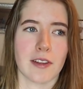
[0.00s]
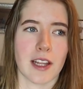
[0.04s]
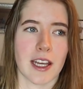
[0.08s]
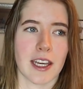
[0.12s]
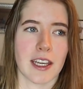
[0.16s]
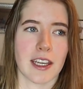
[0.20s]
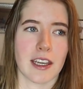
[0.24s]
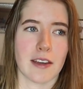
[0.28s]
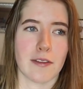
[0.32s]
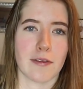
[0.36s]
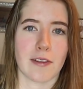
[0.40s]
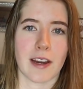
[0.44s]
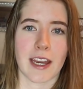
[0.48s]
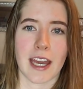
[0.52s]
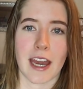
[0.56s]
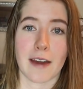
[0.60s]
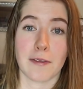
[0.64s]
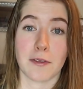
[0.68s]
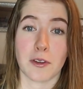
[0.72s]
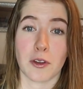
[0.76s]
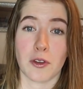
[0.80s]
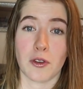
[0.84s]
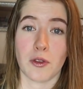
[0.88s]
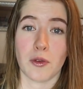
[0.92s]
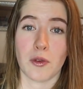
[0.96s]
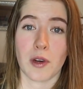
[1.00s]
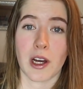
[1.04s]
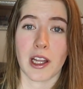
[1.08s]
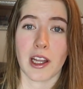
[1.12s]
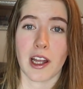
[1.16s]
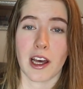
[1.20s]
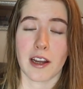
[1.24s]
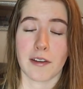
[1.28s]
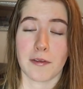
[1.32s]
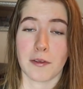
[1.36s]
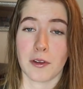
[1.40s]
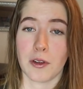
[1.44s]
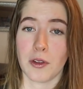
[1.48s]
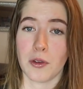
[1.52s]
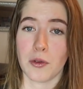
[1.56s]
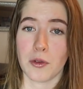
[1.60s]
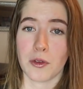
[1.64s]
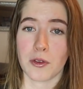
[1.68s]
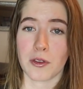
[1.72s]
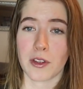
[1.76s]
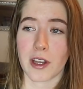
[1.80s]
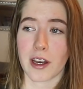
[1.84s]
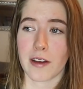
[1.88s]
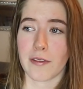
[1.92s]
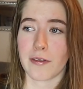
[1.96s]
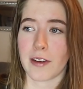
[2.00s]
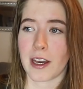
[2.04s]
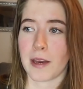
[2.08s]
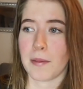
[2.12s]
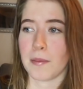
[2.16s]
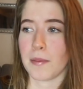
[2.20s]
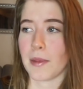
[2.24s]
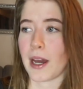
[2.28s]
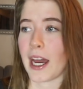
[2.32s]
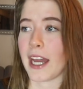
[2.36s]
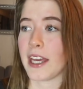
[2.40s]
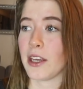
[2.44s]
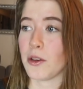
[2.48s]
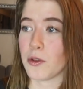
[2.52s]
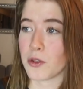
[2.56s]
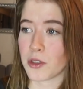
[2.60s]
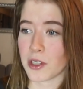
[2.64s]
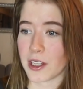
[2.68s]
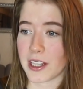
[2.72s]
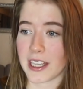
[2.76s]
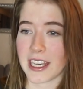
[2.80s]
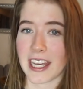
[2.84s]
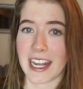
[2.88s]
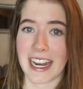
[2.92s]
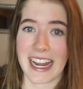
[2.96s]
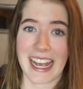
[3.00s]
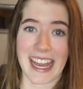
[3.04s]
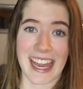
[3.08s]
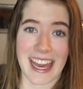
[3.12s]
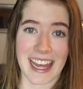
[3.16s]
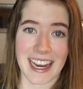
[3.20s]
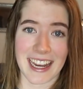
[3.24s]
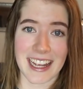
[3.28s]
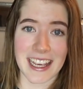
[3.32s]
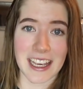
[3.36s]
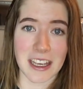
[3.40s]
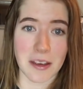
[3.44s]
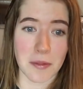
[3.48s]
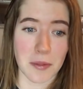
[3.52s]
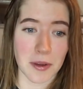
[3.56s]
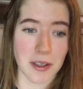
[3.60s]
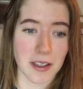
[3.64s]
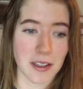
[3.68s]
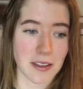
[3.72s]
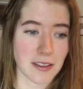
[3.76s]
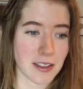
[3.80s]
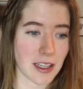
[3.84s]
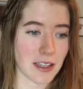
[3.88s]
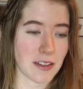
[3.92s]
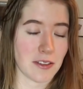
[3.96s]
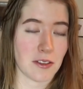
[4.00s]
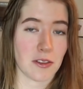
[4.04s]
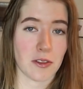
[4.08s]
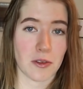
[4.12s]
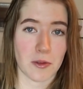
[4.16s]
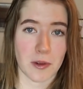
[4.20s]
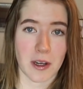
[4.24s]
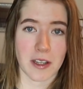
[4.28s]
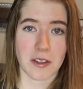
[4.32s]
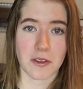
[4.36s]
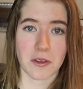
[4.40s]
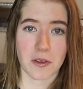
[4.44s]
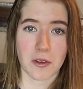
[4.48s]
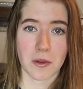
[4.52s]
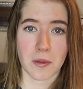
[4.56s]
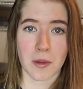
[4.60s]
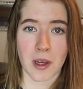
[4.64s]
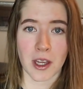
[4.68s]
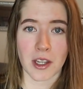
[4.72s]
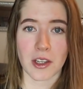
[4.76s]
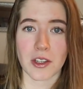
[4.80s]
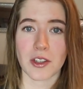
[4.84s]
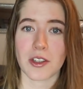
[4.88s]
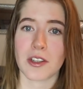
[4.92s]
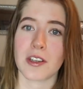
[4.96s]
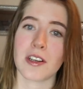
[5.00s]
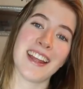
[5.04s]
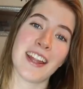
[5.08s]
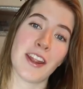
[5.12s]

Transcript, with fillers: Like if I have to do a lot of new stuff, I usually get a headache because I stress too much.